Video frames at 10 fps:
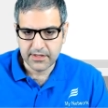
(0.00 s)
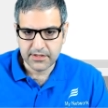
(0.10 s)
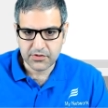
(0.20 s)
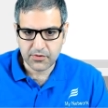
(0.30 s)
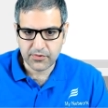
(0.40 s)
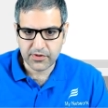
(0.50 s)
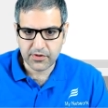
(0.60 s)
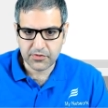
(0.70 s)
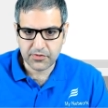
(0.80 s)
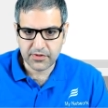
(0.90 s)
So we
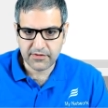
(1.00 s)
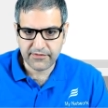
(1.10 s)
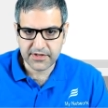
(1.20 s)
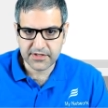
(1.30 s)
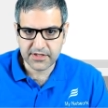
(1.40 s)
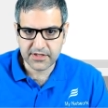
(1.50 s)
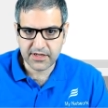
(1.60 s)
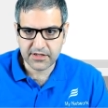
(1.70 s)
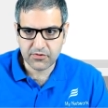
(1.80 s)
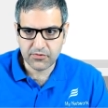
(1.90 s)
go to interface
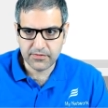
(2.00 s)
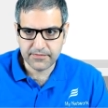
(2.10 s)
Ethernet 2,